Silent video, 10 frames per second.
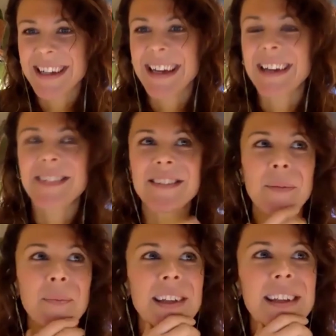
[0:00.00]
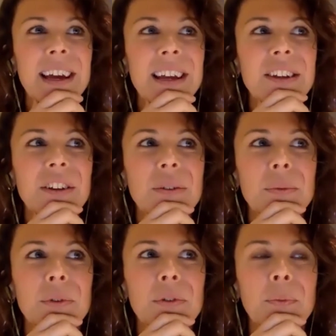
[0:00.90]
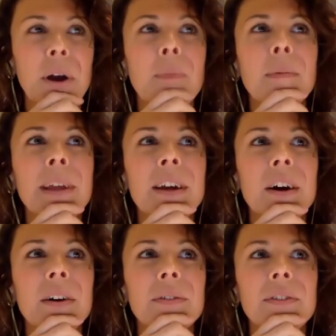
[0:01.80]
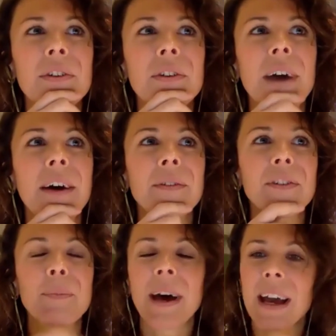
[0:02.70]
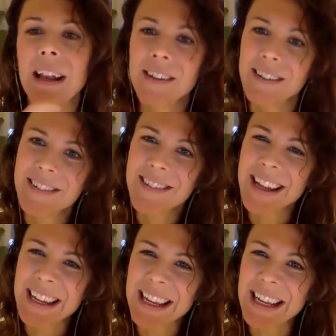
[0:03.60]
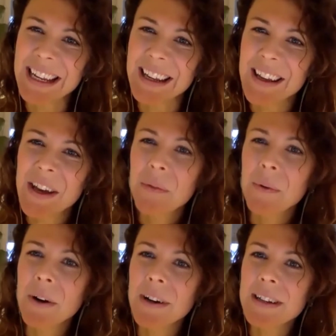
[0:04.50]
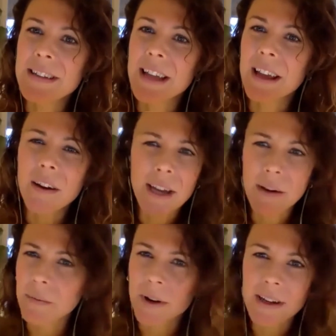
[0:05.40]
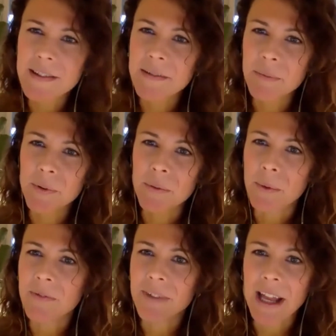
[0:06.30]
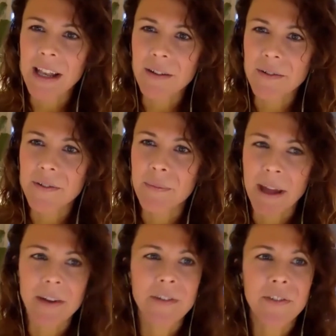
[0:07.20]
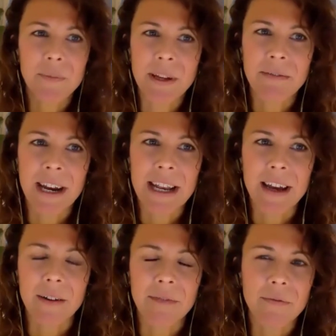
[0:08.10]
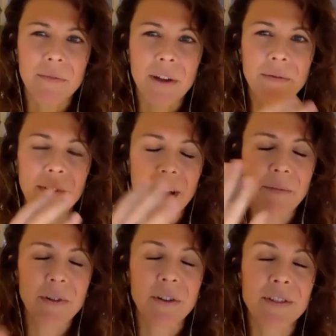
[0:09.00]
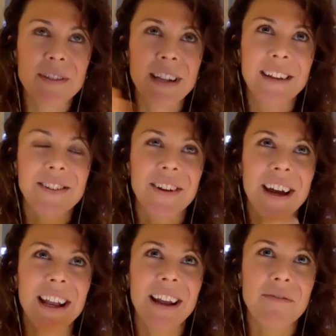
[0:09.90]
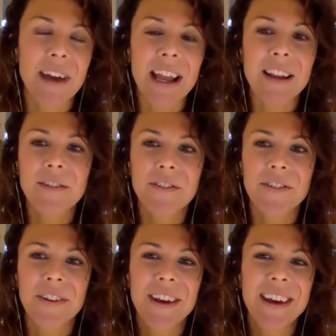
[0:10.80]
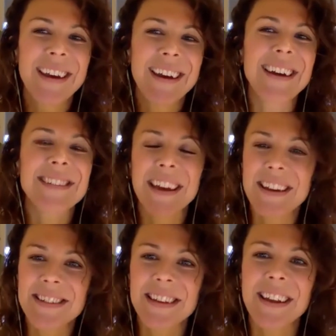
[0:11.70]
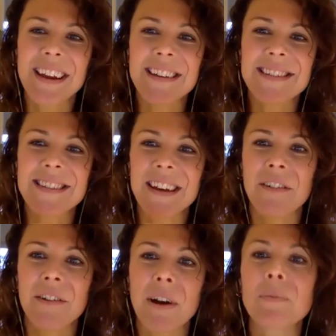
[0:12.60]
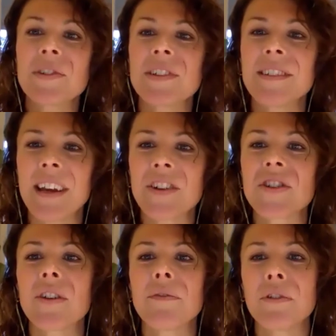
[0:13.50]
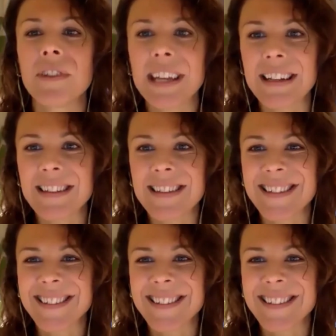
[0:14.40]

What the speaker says: it's something that you would probably go to autopilot thinking, where it's like, okay, what is important? What values matters to me right now? And I would also like to highlight values, as I see it, is a representation of your needs.